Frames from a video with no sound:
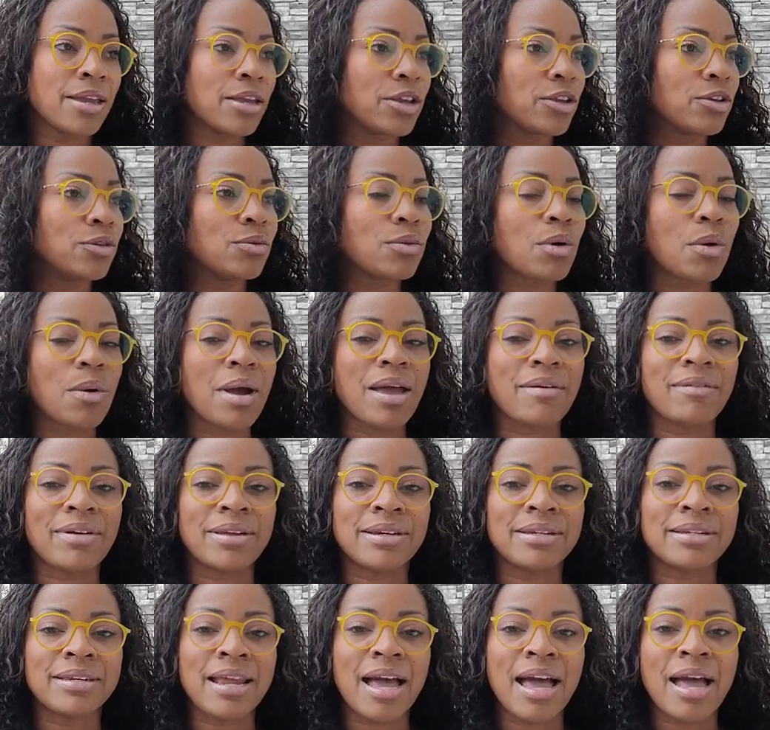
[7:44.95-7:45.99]
You don't have a
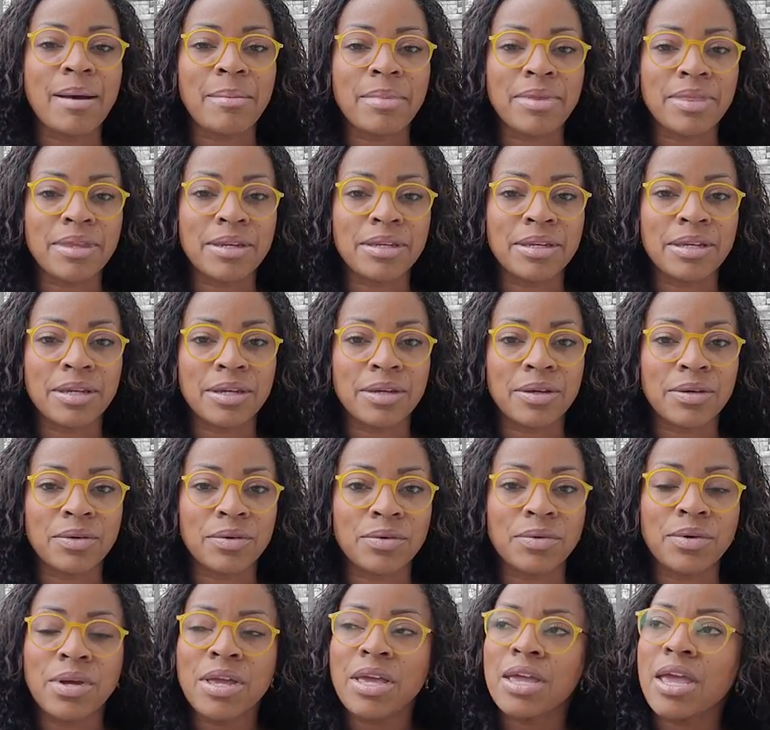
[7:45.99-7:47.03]
dime in the
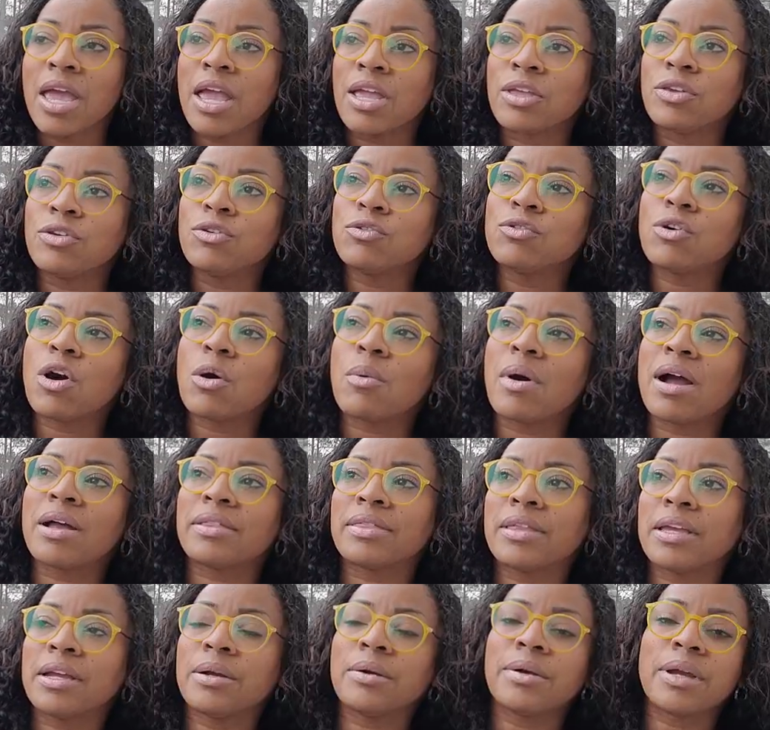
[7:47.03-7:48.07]
deal, and you go out
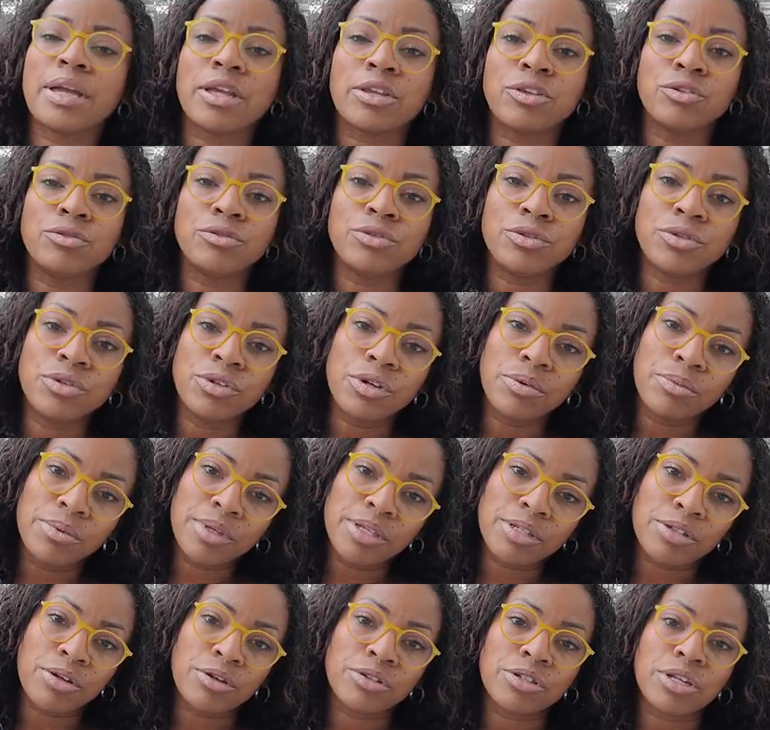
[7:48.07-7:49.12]
there and you do your
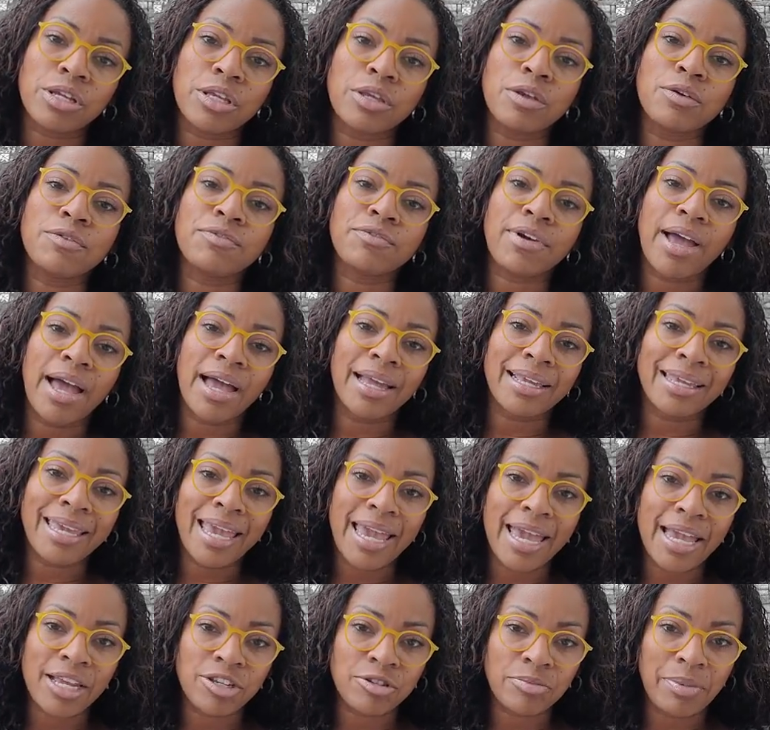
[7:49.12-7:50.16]
research and you find
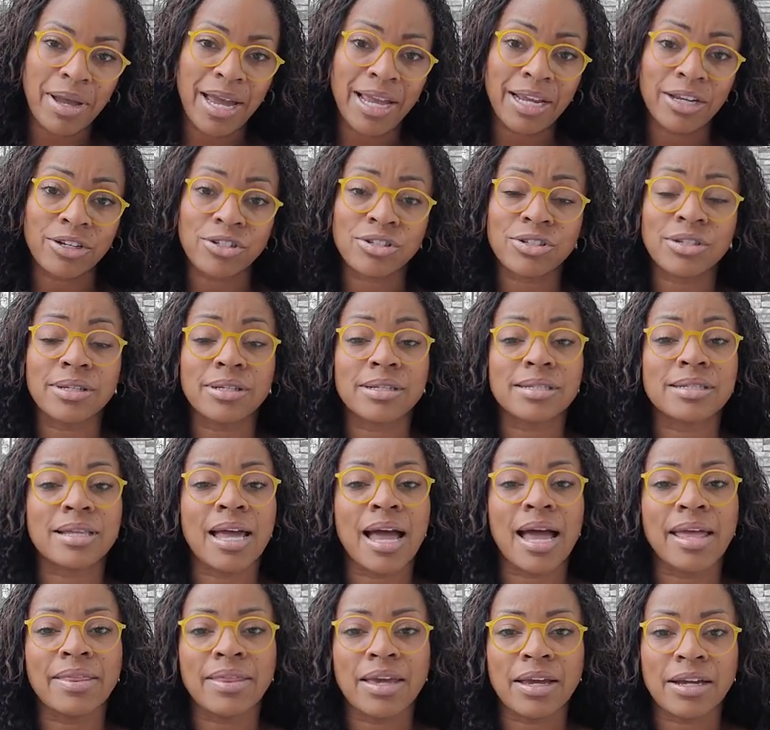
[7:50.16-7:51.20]
cash buyers to
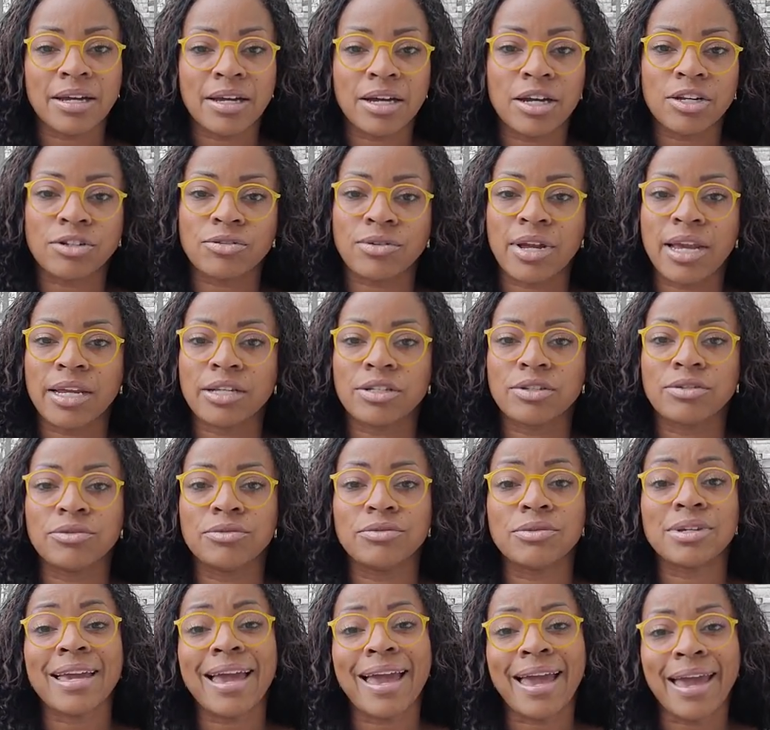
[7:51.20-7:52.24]
assign that contract to
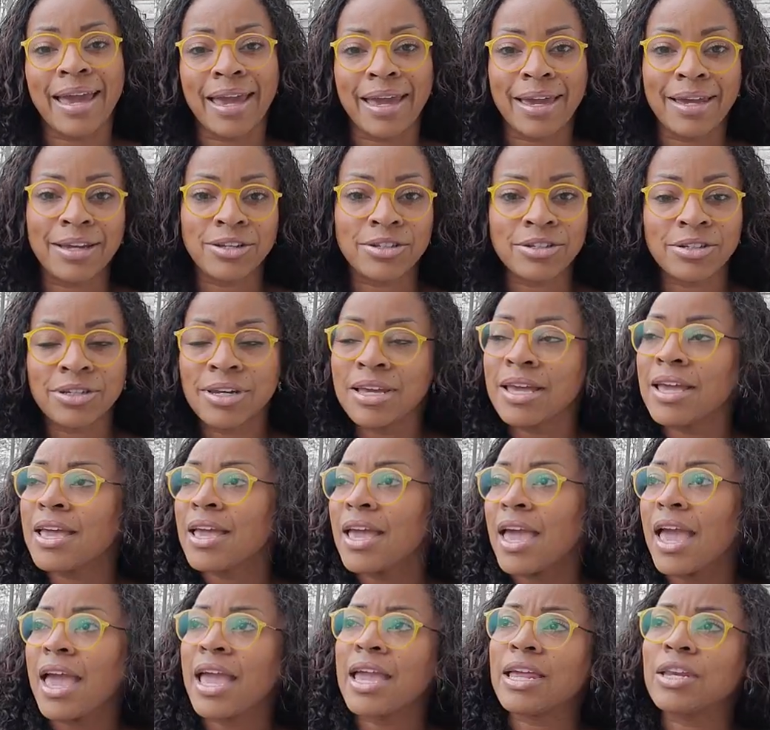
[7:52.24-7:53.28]
cash,
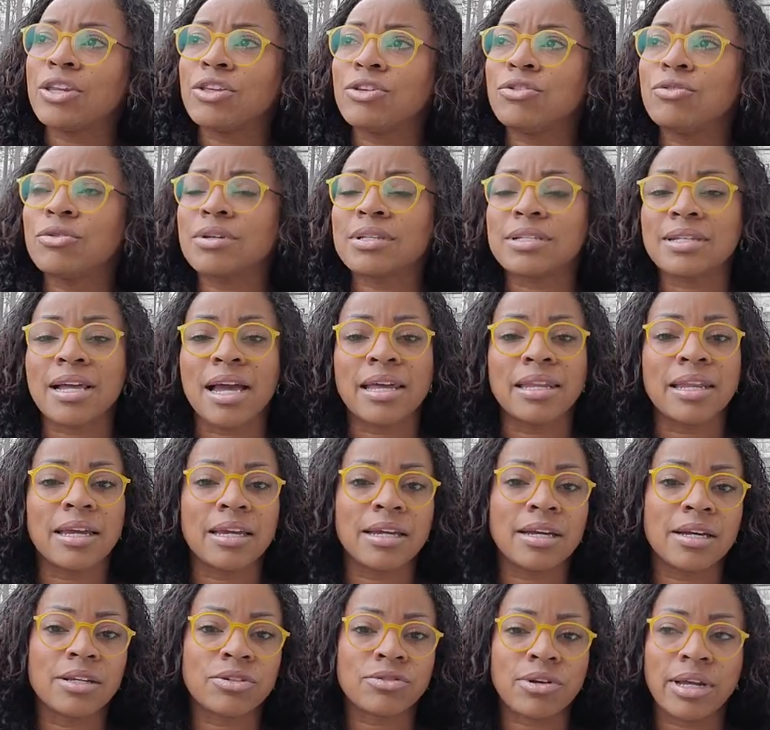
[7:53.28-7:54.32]
and you assign that
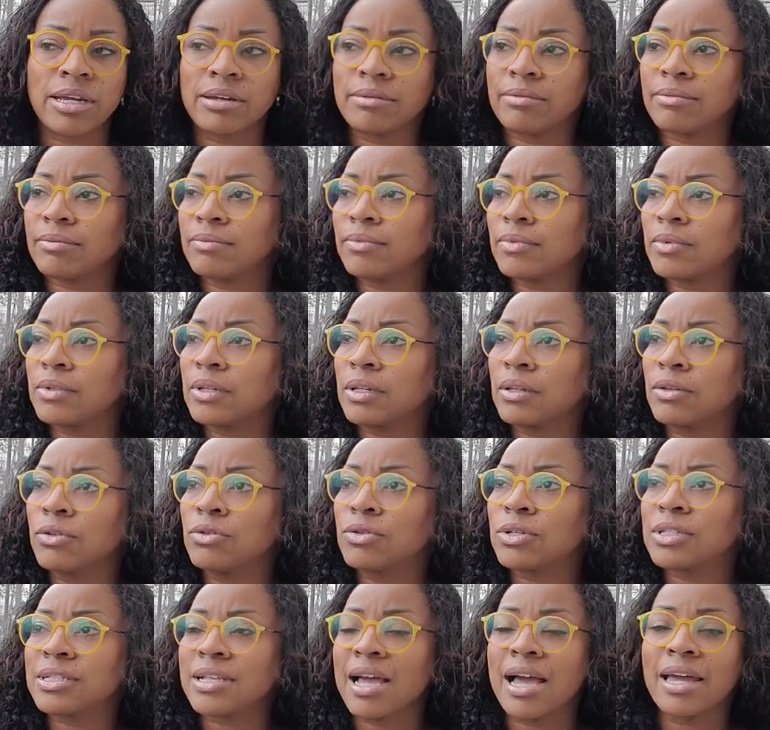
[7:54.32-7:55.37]
contract
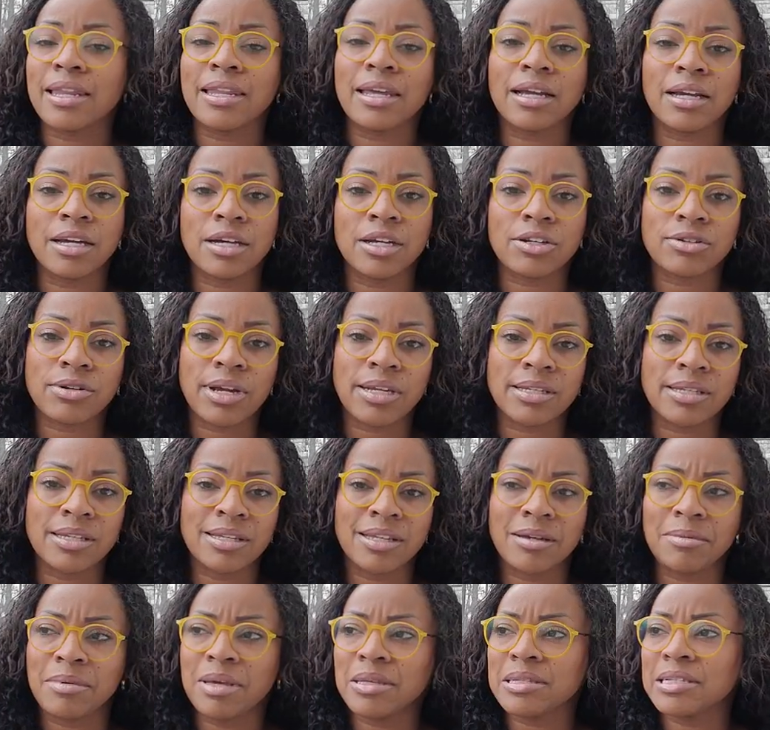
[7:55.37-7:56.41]
to
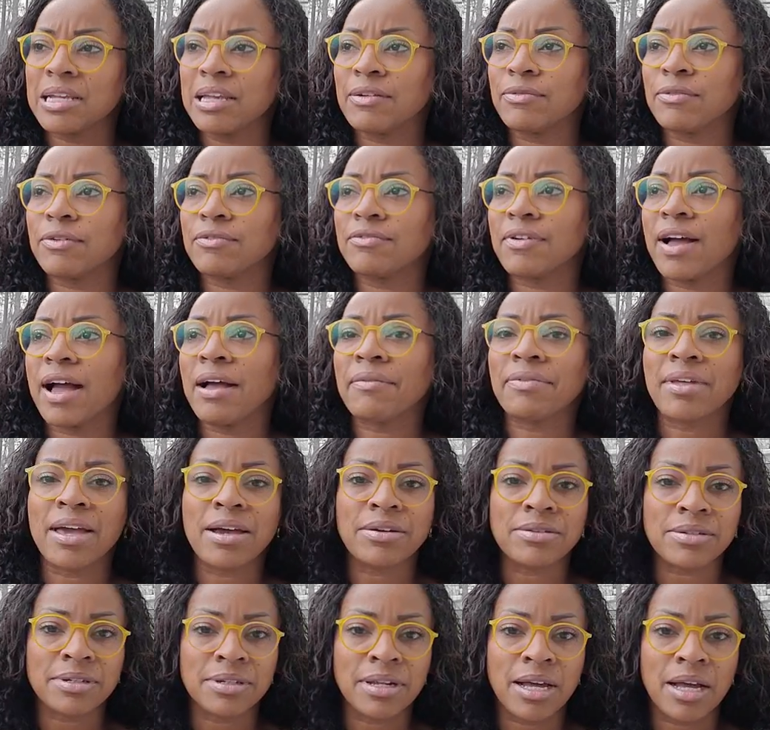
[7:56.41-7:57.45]
them, let's say for
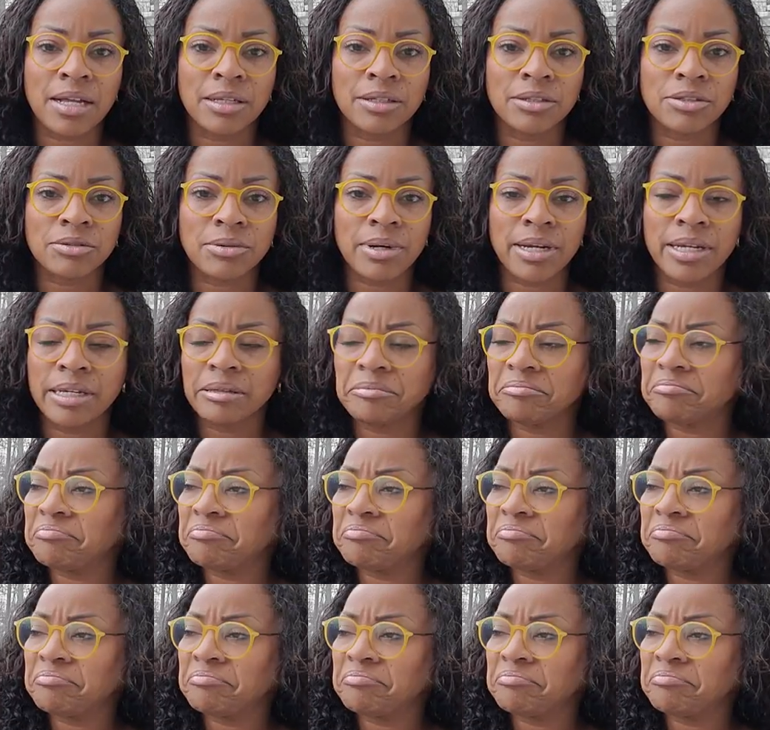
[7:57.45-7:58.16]
$5,000, right?